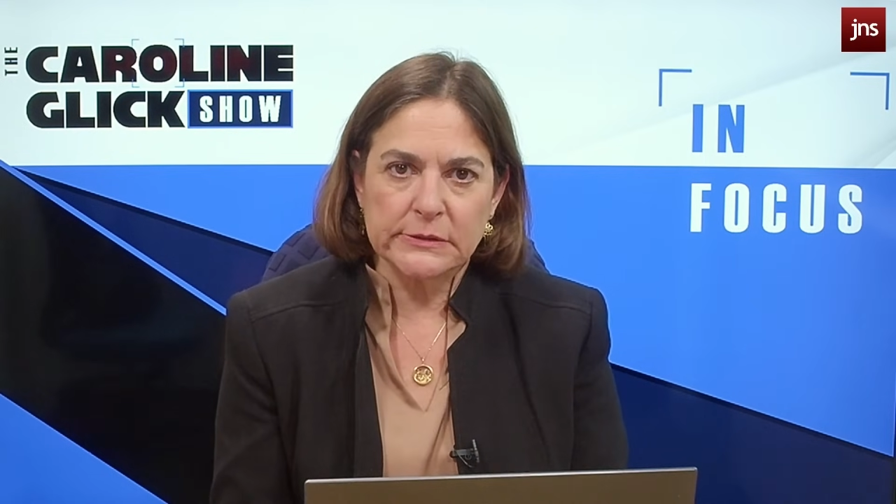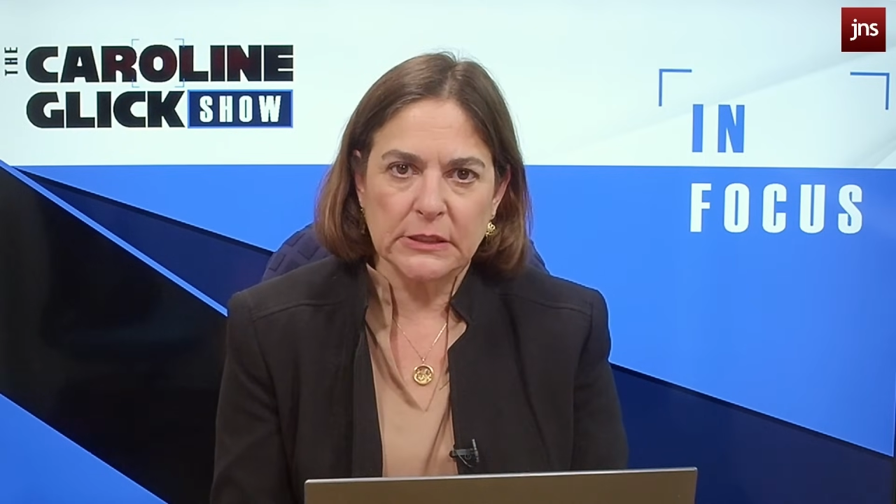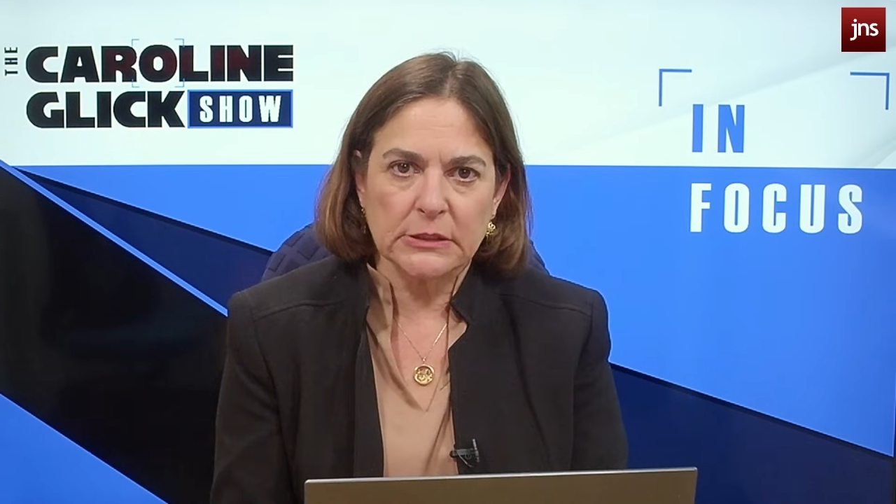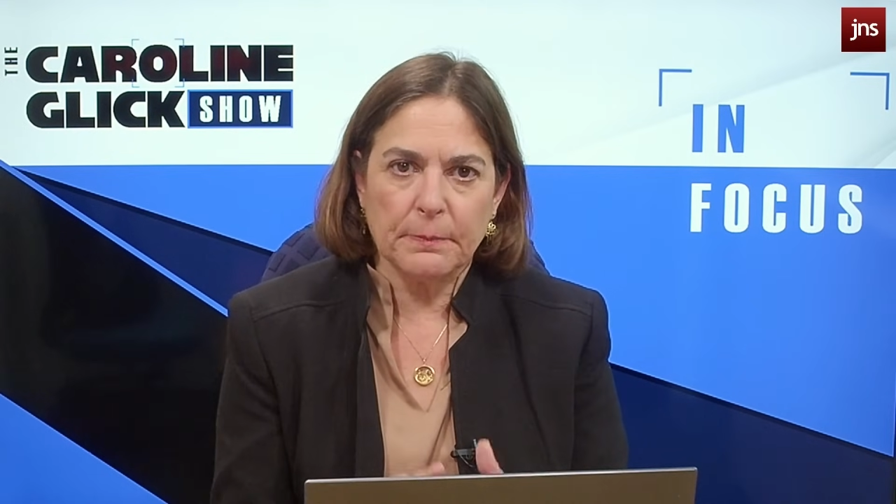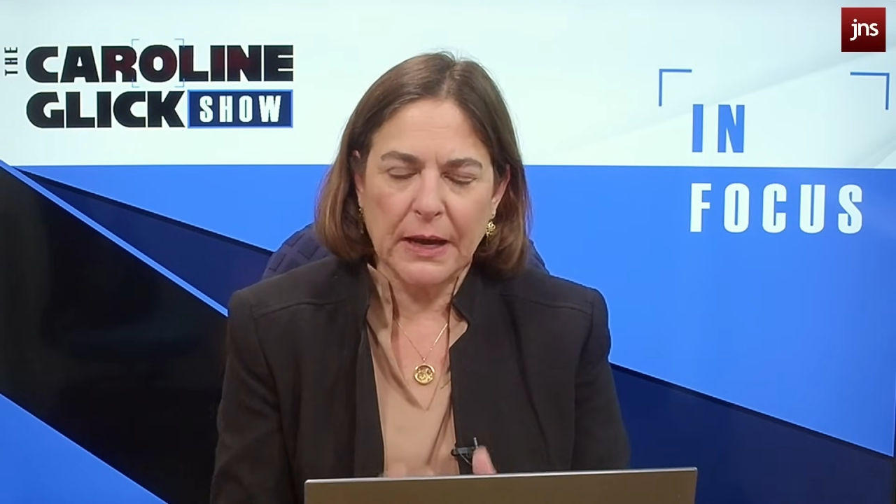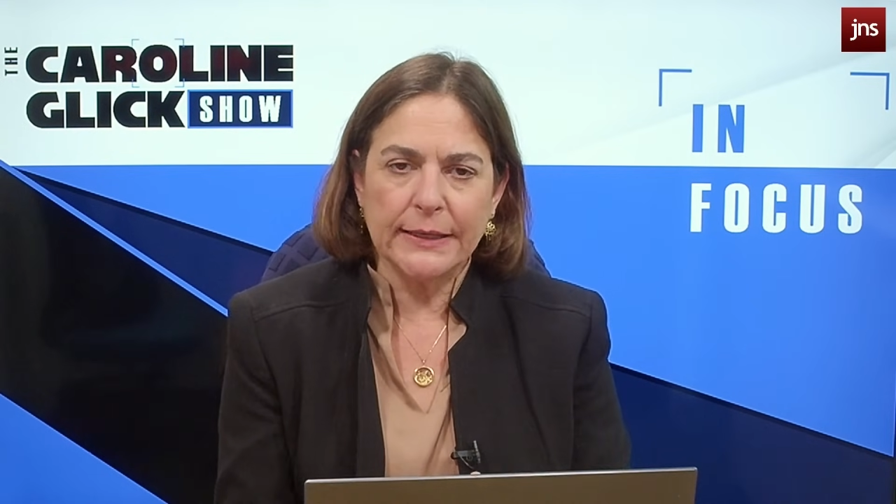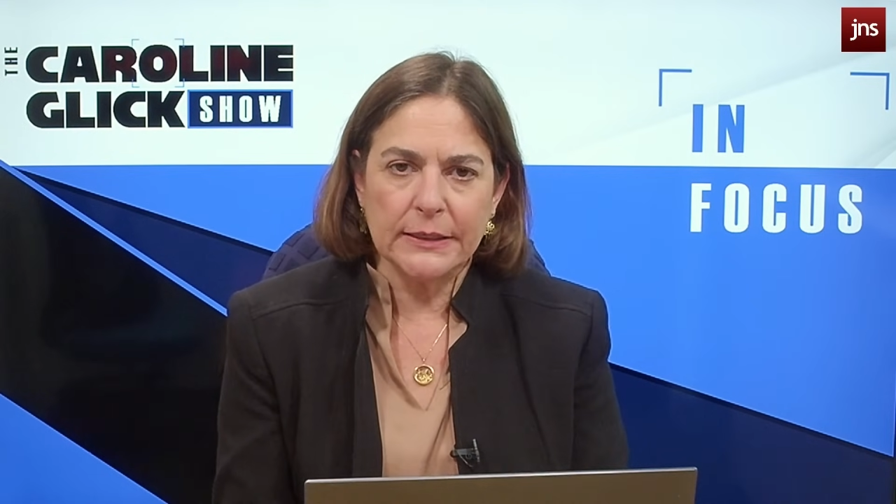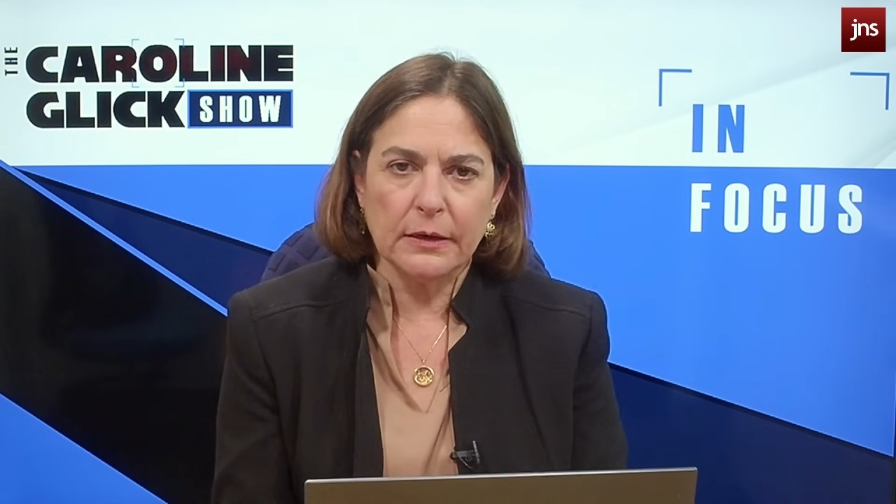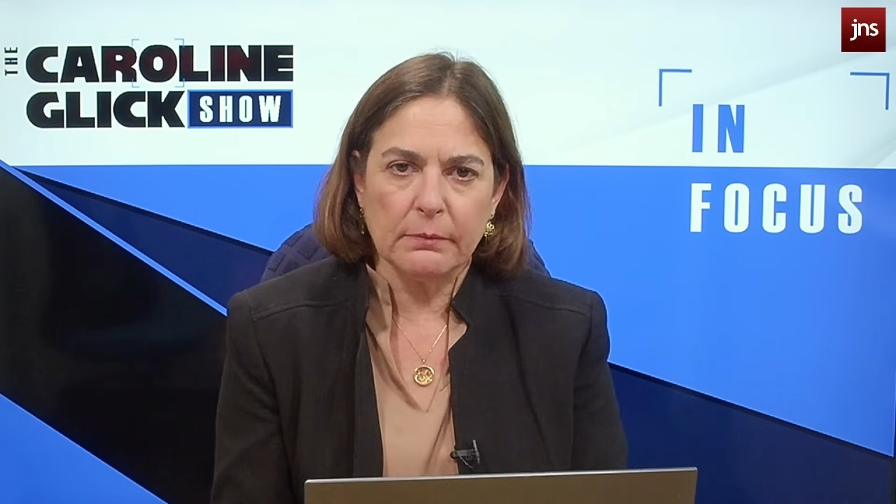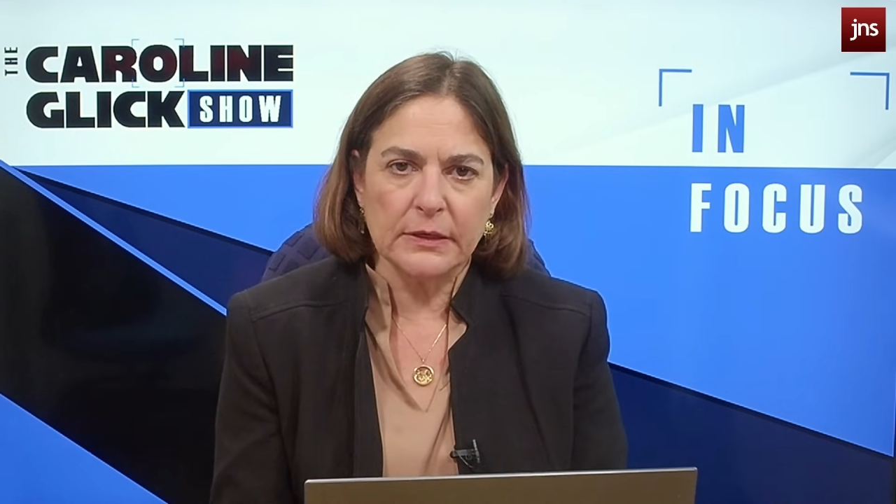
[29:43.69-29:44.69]
that the
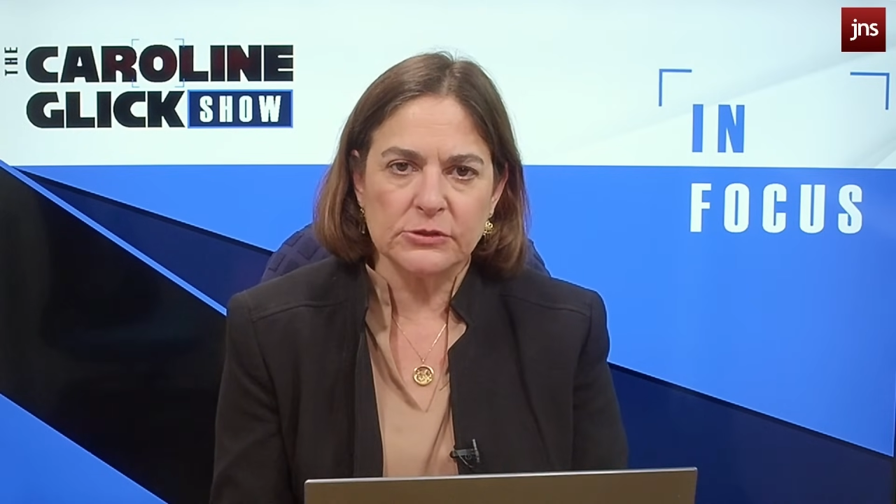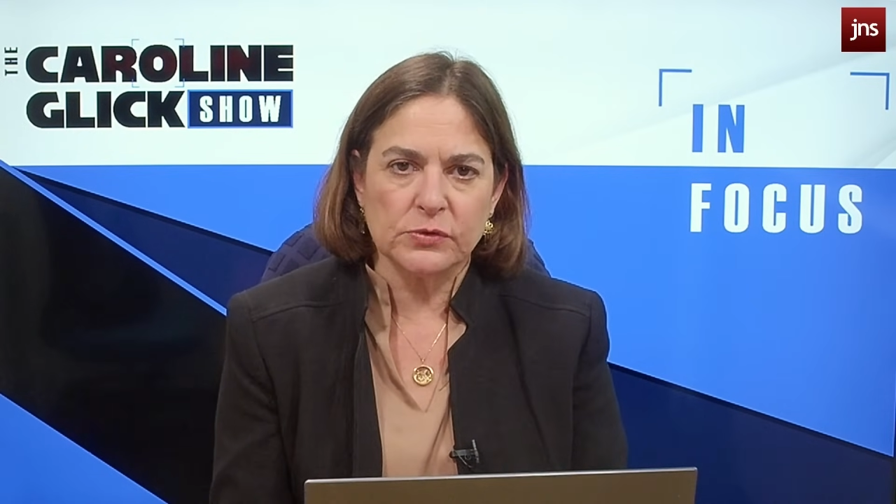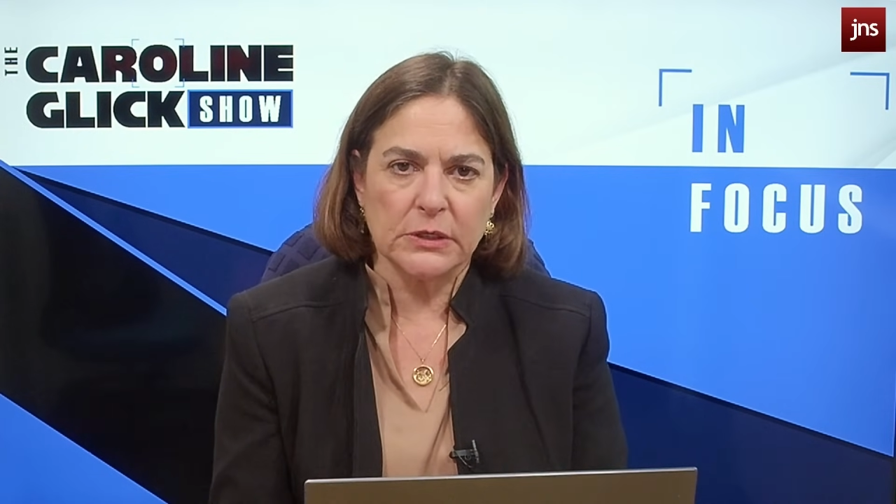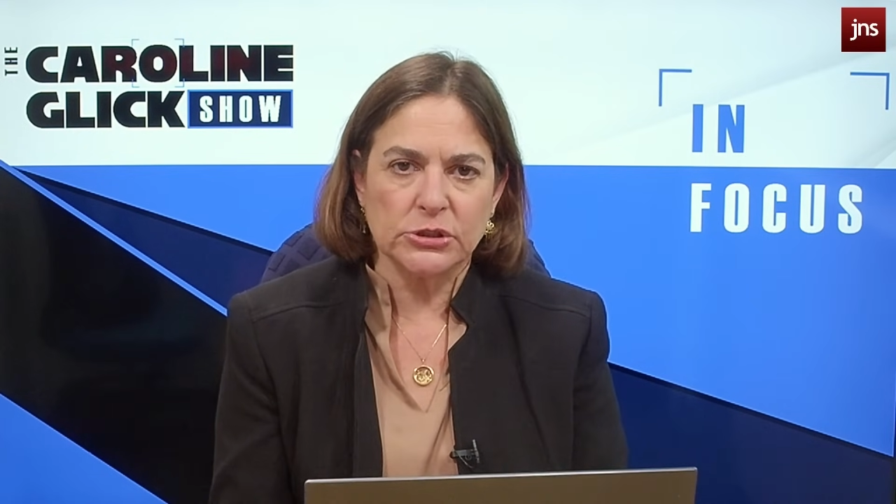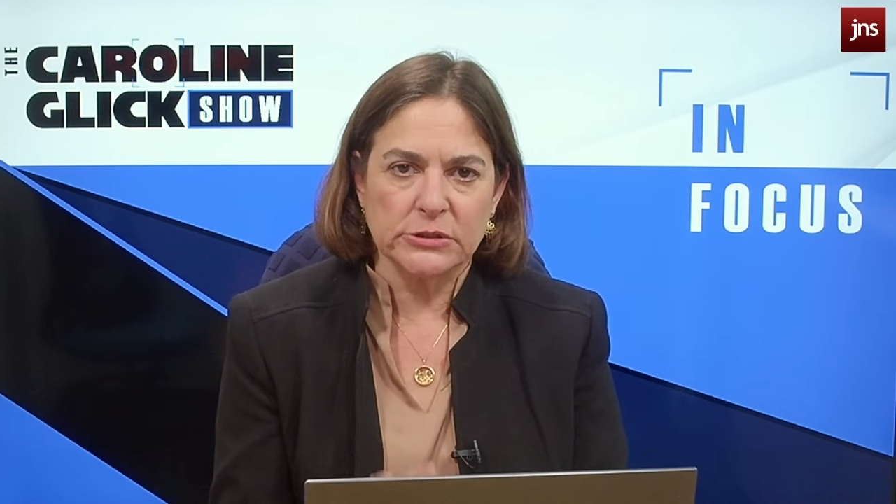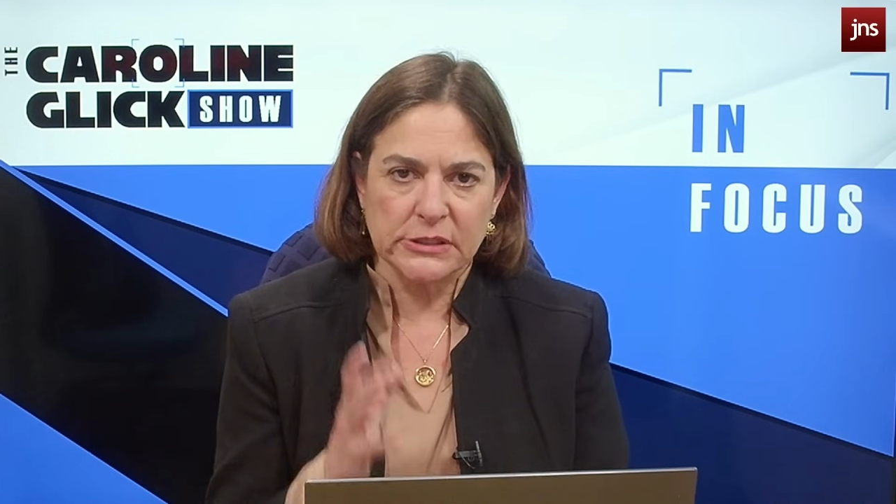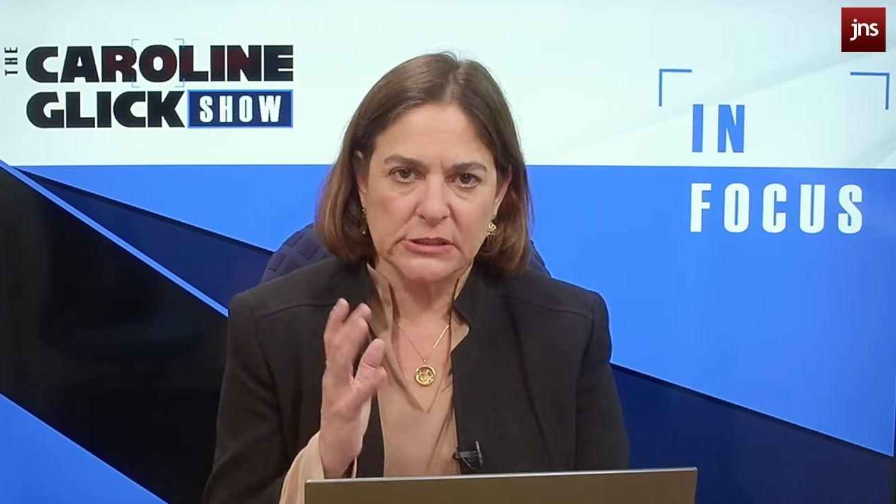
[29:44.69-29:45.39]
Biden administration's